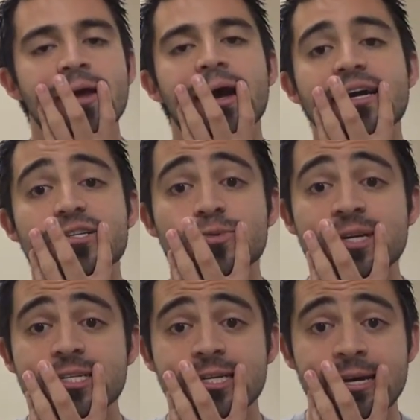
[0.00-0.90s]
I just
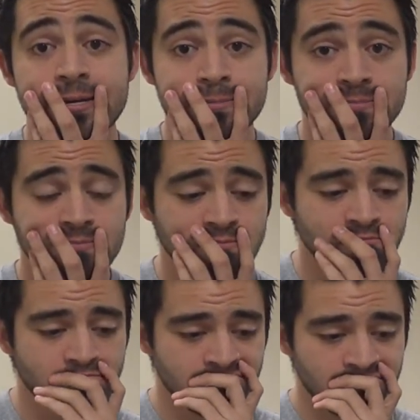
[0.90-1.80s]
want to say,
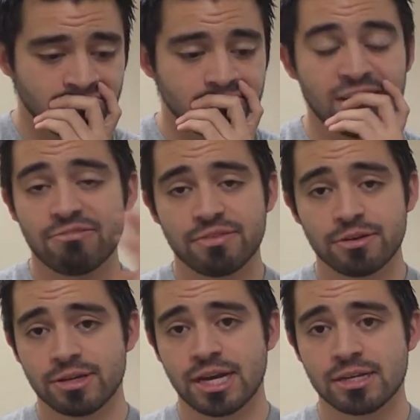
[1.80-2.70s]
I
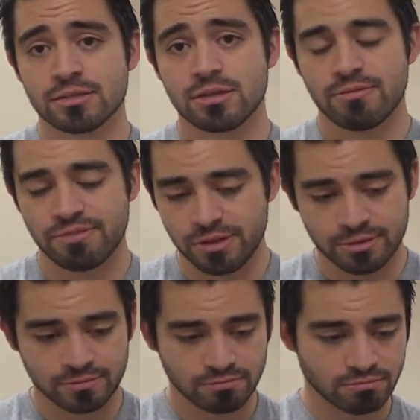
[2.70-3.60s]
feel you guys. I feel
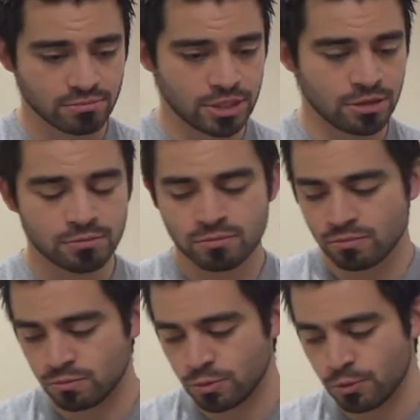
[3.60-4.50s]
it. You know,
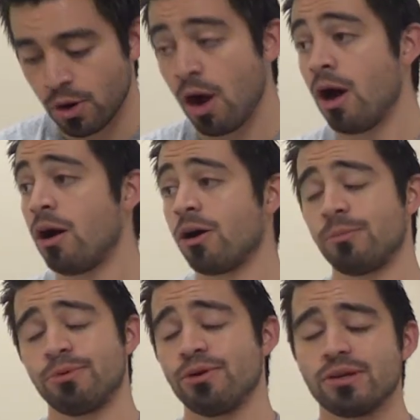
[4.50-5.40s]
we were all
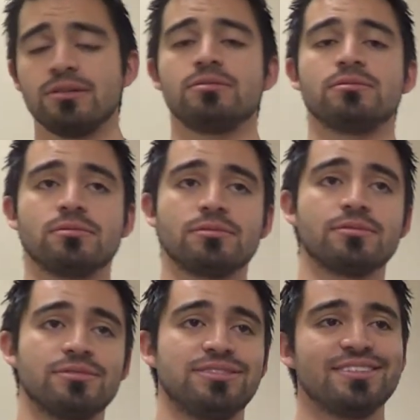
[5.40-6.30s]
heartbroken
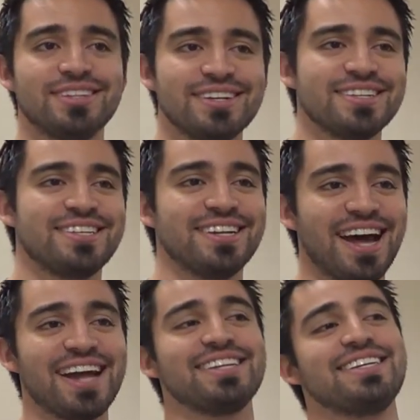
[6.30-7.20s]
to
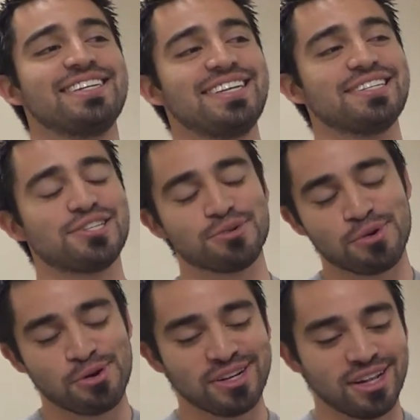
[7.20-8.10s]
not get
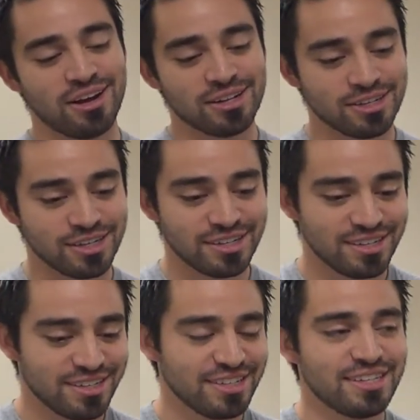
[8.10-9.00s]
Cerrone Lawler.
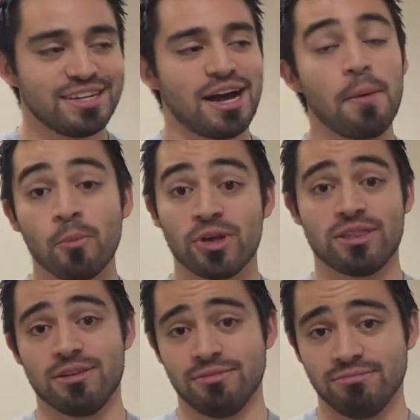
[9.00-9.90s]
I'm
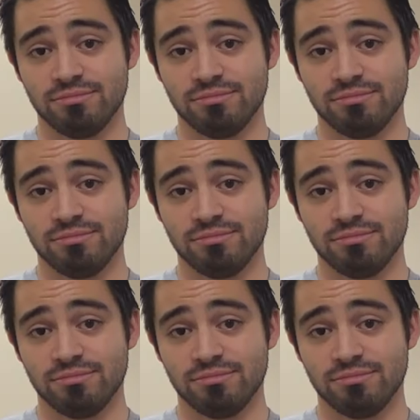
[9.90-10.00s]
with you.